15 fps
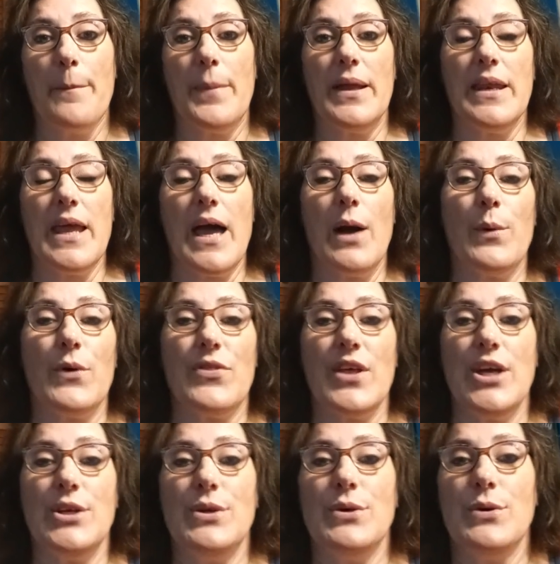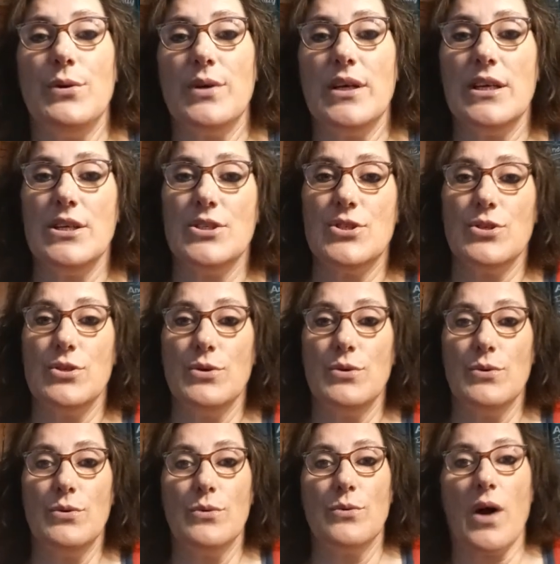But now what they do is
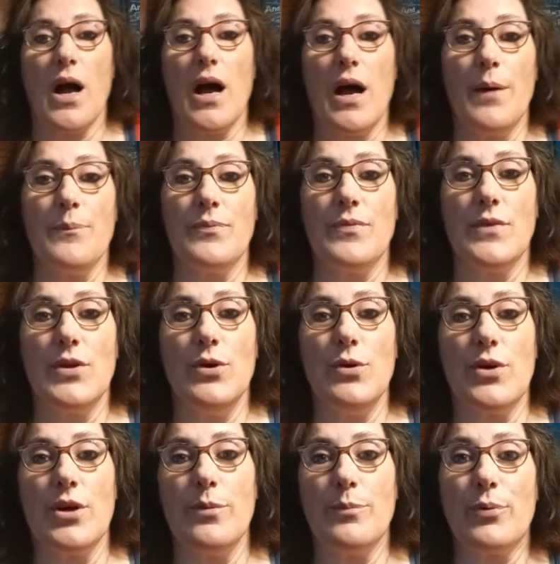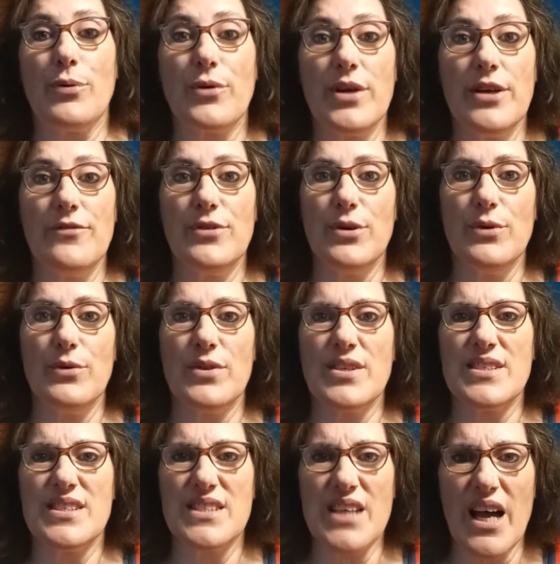you can preview the
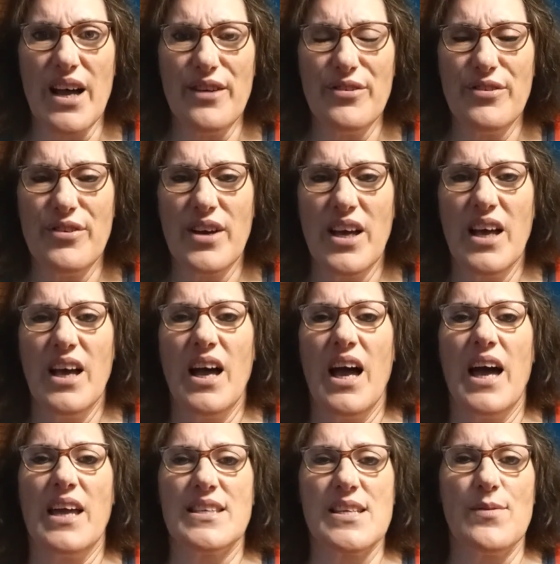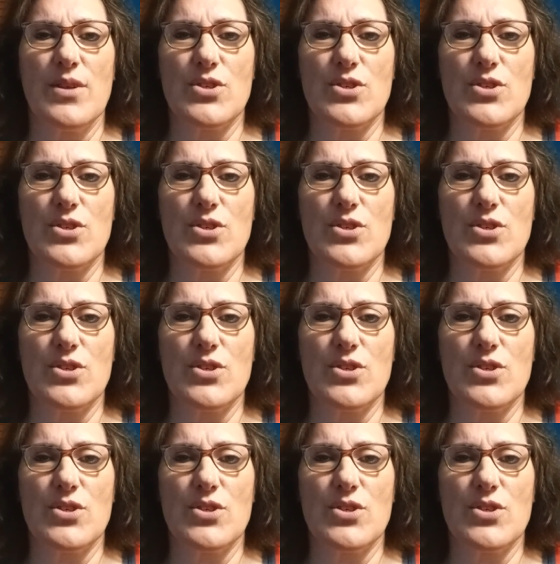stuff ahead of time.